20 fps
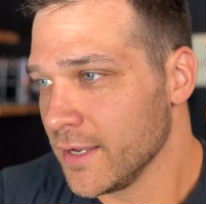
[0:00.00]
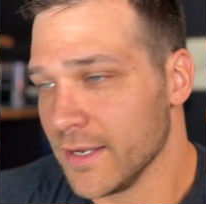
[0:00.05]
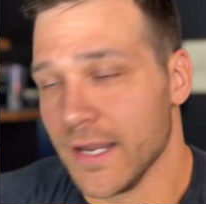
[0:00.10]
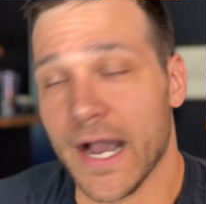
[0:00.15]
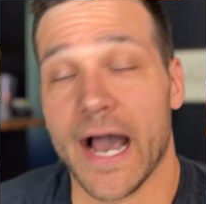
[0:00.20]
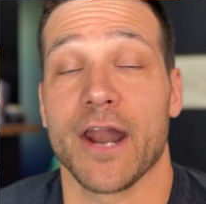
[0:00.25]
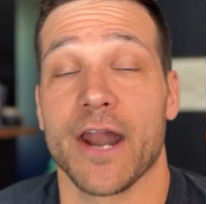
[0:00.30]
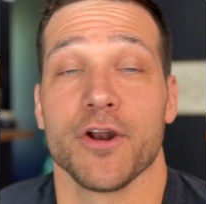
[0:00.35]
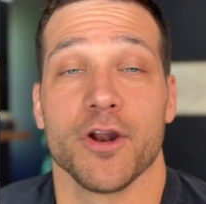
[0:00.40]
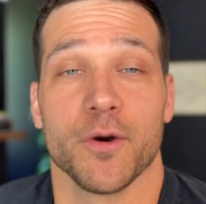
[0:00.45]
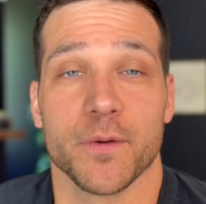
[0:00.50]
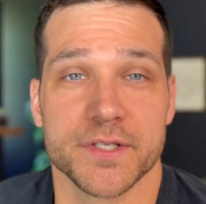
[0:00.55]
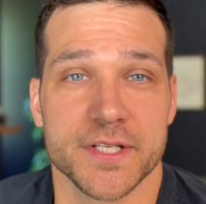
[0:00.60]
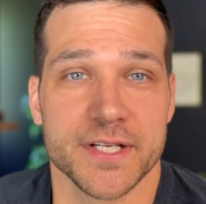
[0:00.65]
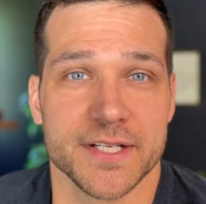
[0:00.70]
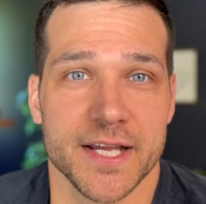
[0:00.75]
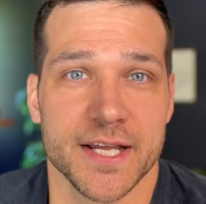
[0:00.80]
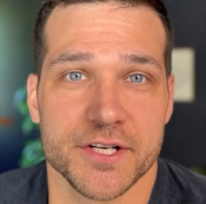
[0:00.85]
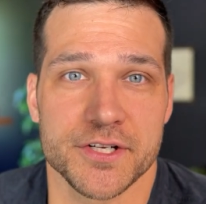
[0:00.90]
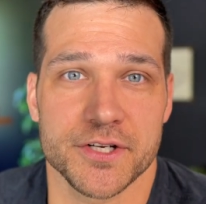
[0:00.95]
I don't know what
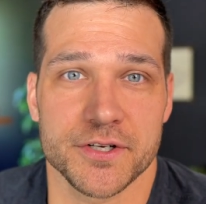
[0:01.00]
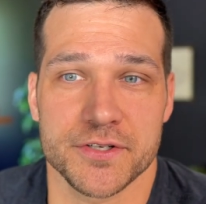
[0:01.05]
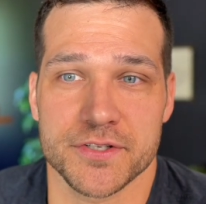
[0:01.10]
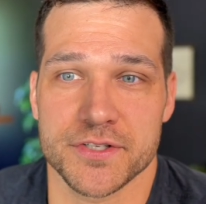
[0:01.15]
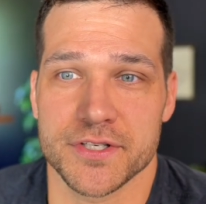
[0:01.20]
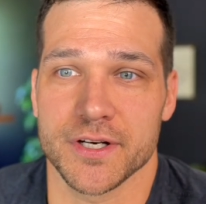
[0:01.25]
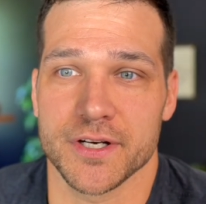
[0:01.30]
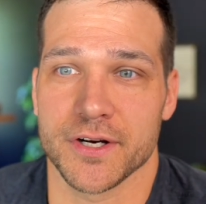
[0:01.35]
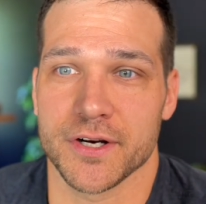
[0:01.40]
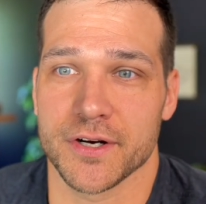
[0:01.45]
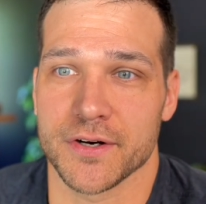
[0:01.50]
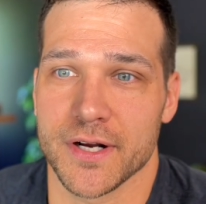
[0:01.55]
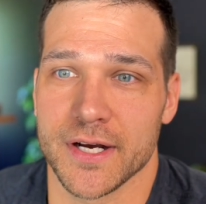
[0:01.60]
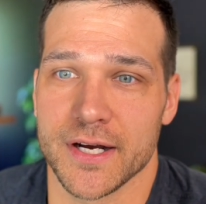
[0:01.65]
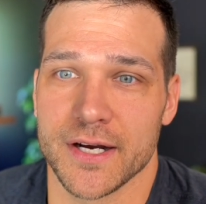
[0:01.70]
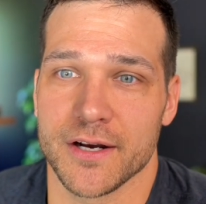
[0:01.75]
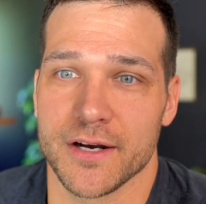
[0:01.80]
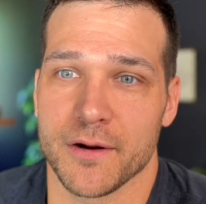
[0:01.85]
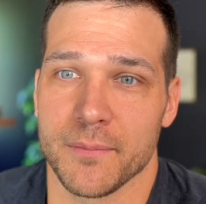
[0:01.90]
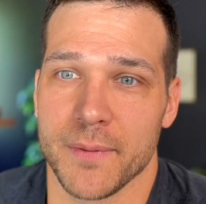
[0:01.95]
teenagers
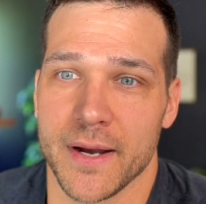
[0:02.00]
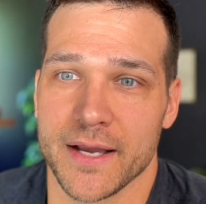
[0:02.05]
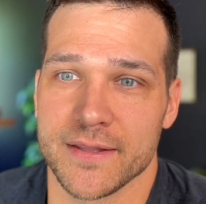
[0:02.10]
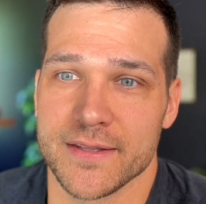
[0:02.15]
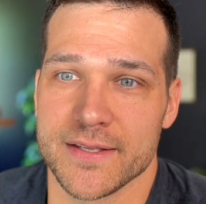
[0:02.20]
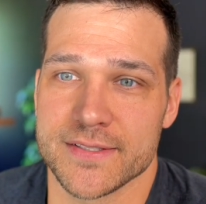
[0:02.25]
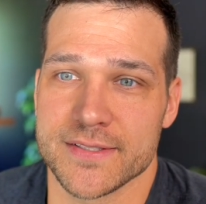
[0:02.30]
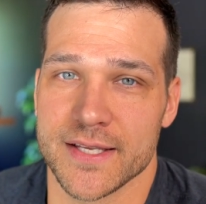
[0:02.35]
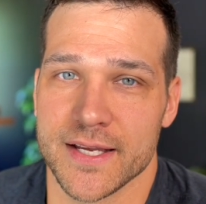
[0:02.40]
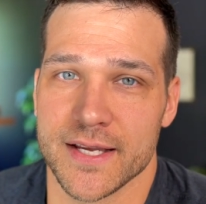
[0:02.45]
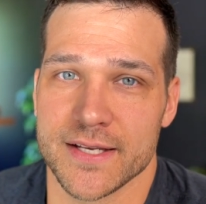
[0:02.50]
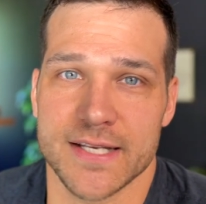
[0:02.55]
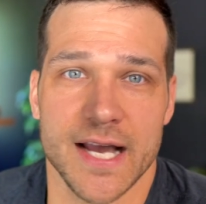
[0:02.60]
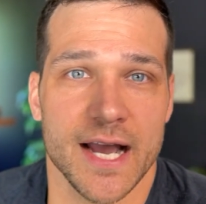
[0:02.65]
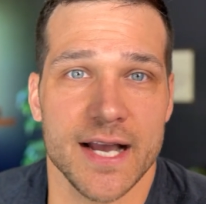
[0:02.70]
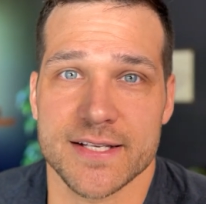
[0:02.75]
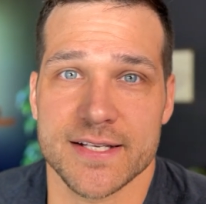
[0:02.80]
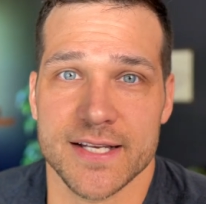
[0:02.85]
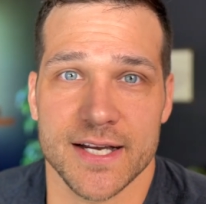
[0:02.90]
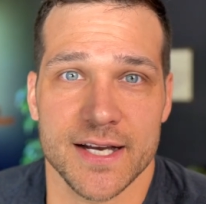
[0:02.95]
are buying these days,
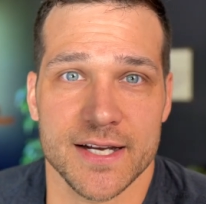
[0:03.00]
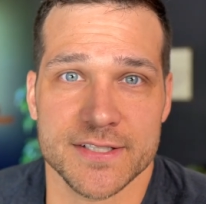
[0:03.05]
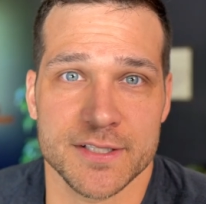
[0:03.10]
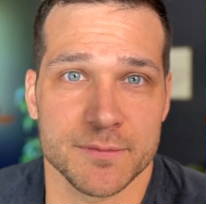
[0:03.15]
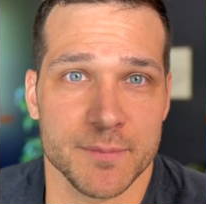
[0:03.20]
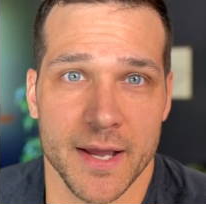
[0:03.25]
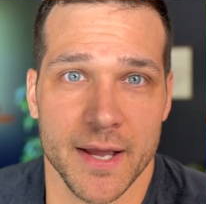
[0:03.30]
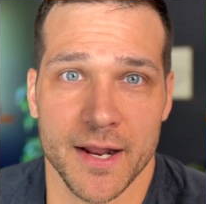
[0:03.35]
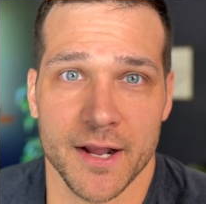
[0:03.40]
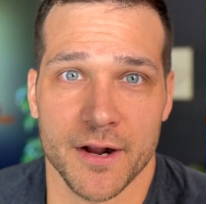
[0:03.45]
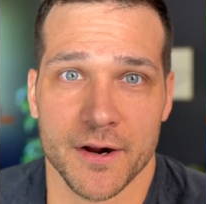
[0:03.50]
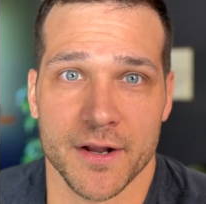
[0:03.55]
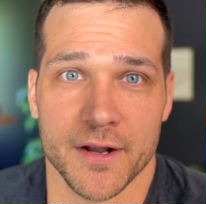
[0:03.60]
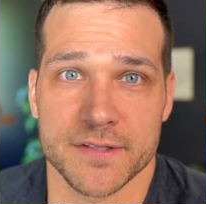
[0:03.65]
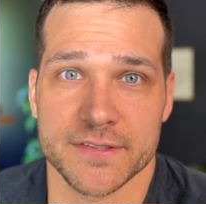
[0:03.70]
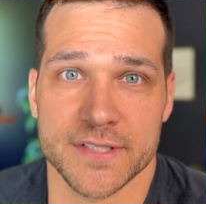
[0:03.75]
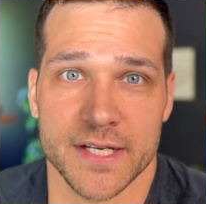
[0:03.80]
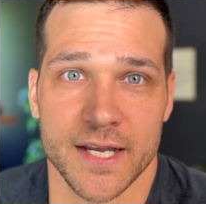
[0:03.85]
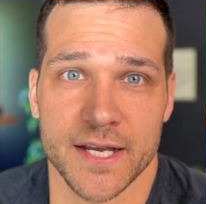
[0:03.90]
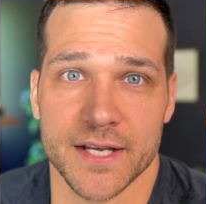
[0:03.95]
high socks and bad
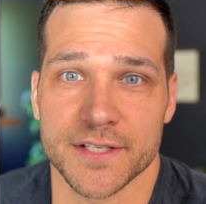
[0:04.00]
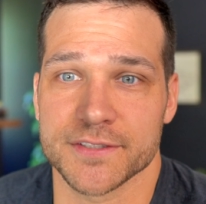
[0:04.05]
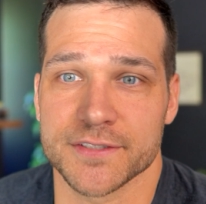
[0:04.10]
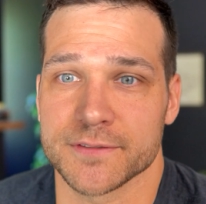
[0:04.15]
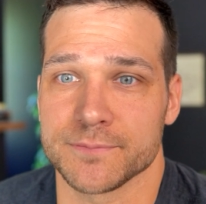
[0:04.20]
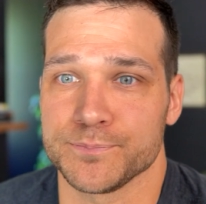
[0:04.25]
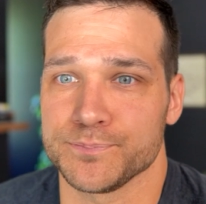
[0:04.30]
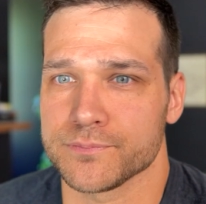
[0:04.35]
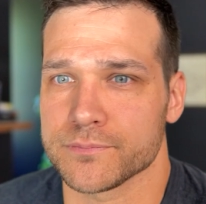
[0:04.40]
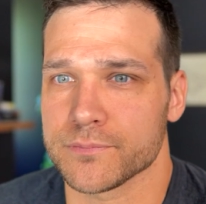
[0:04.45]
haircuts, I guess.